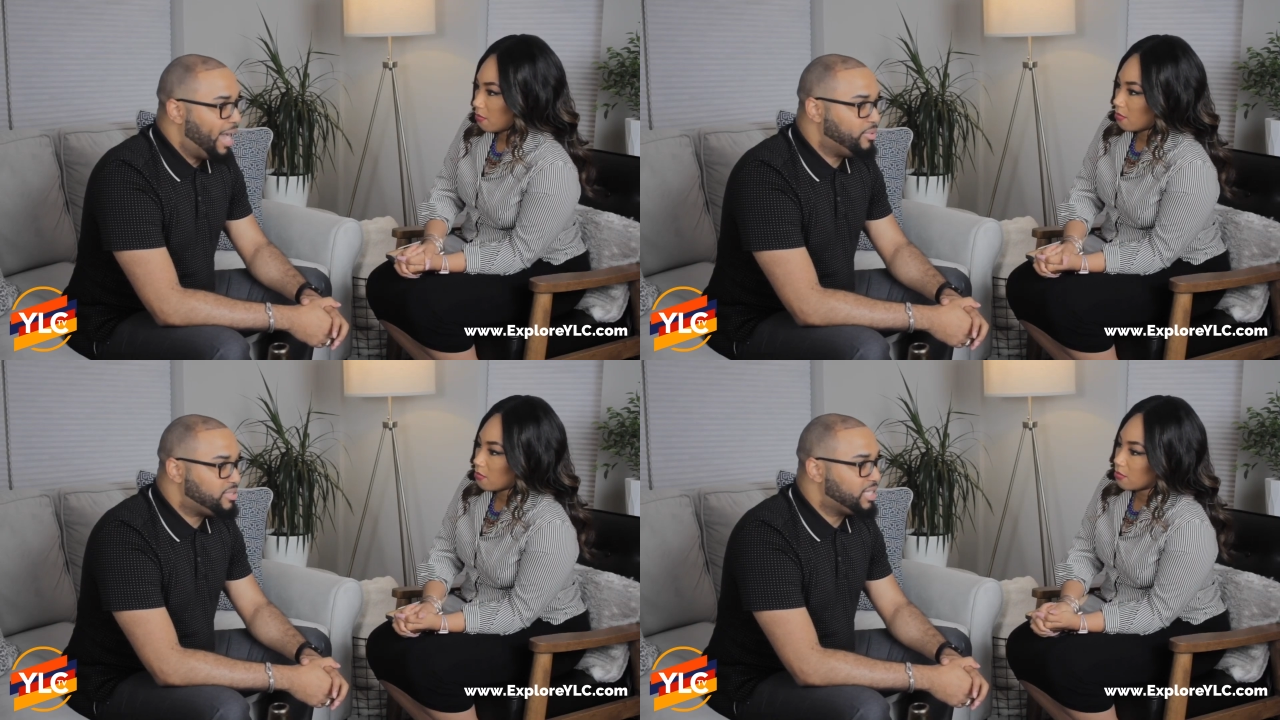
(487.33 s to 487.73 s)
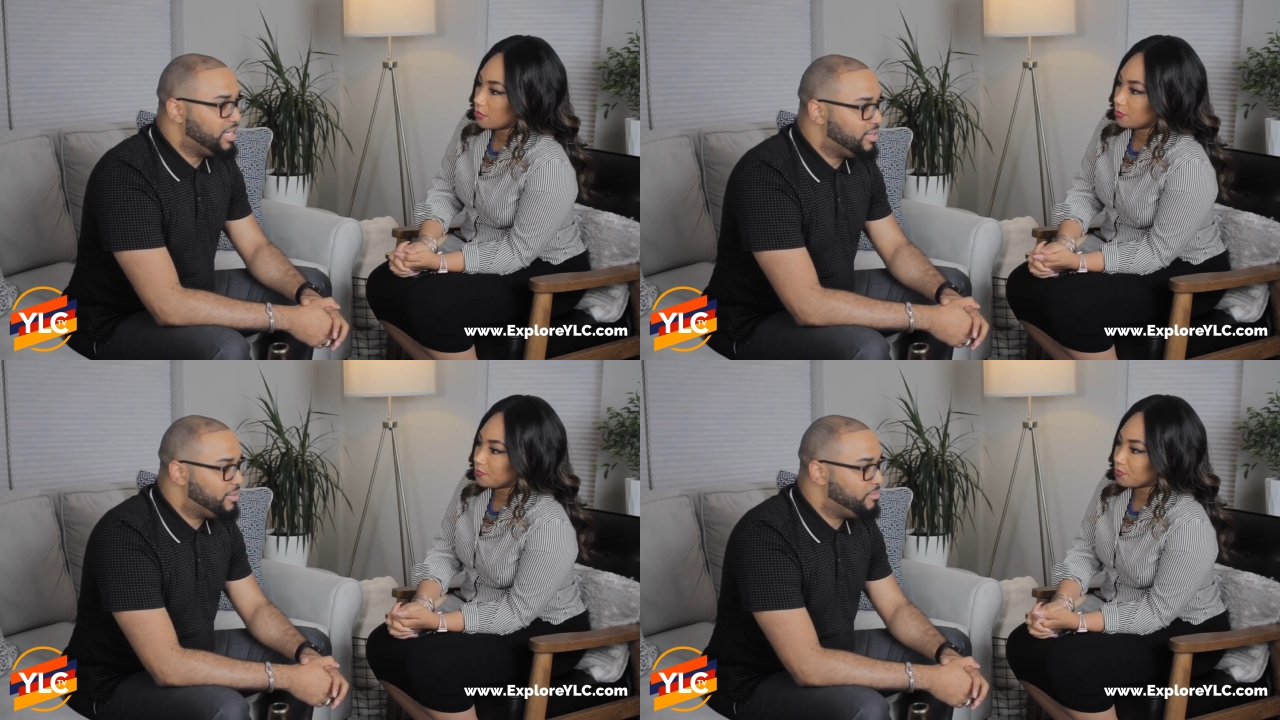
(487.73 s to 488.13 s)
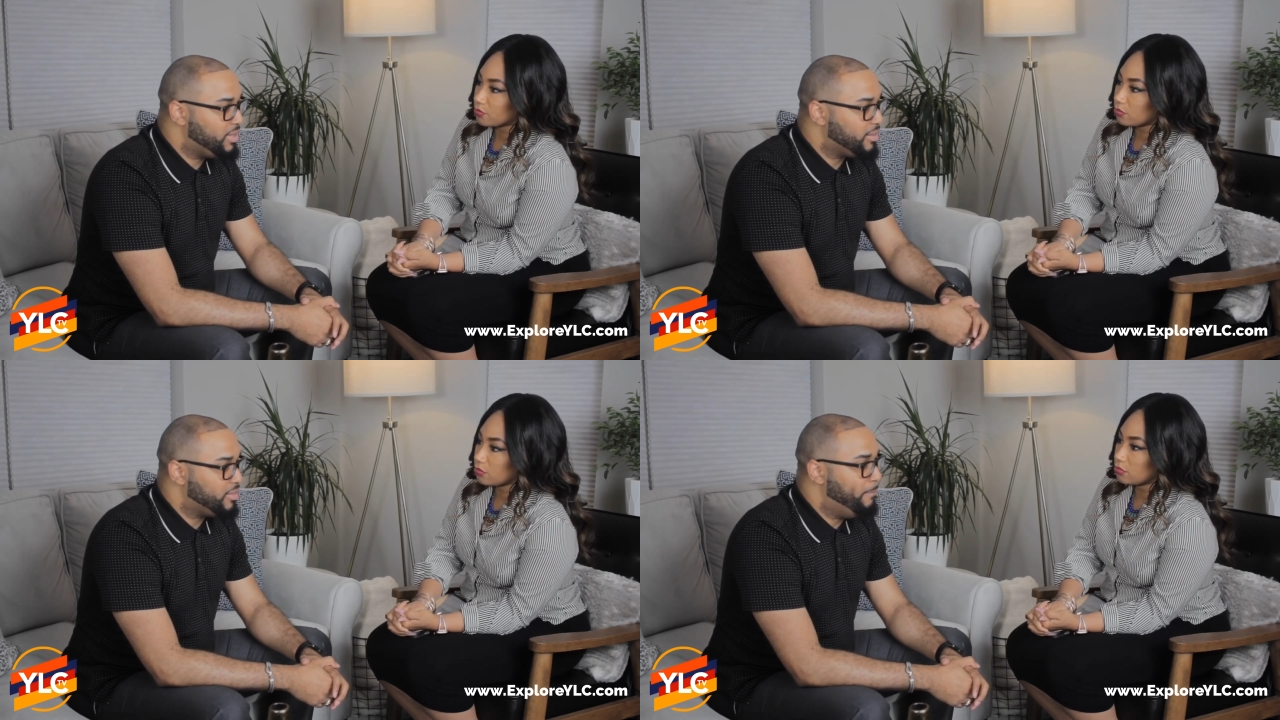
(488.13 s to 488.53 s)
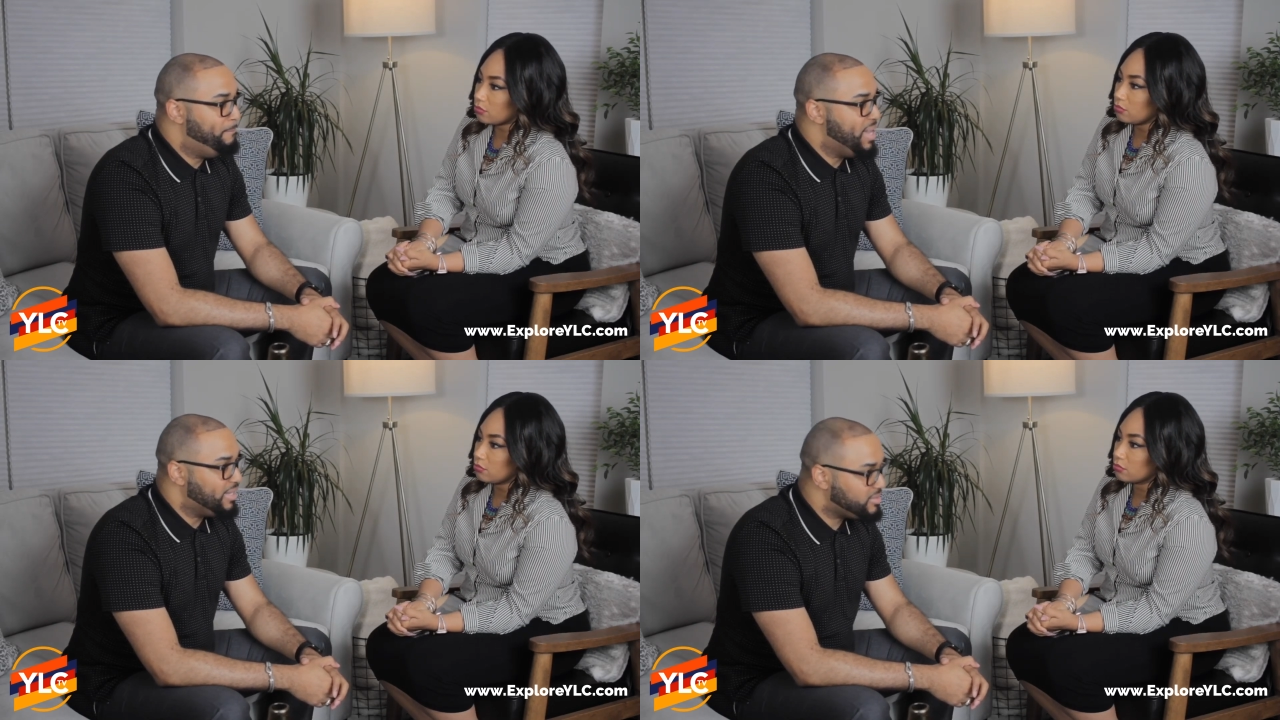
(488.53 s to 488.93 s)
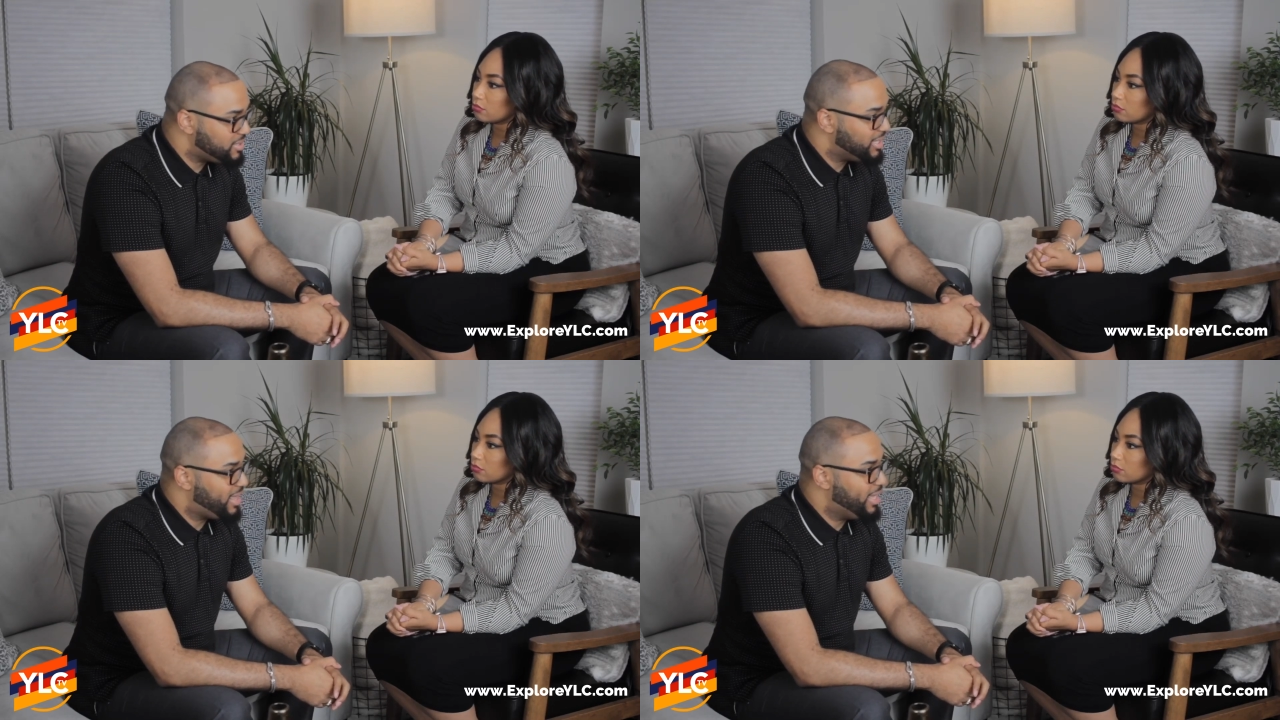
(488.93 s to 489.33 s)
Speaker 1: I would say to them that the
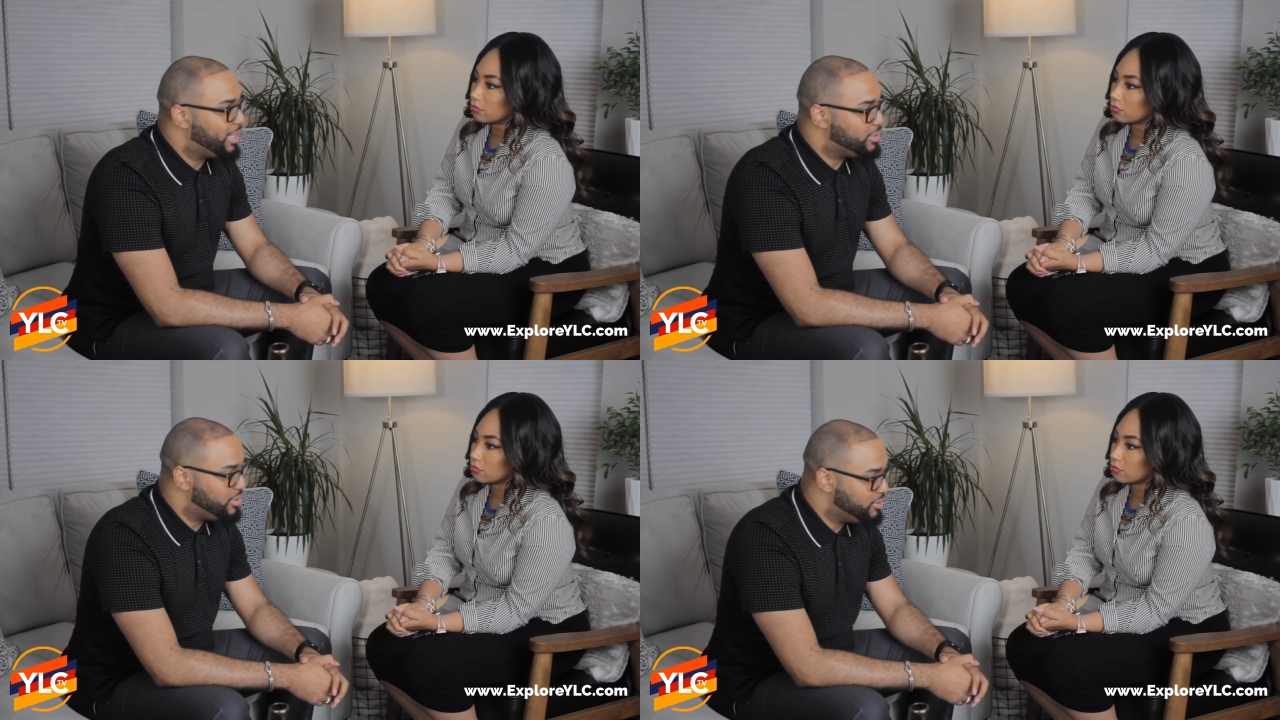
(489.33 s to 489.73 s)
best thing they can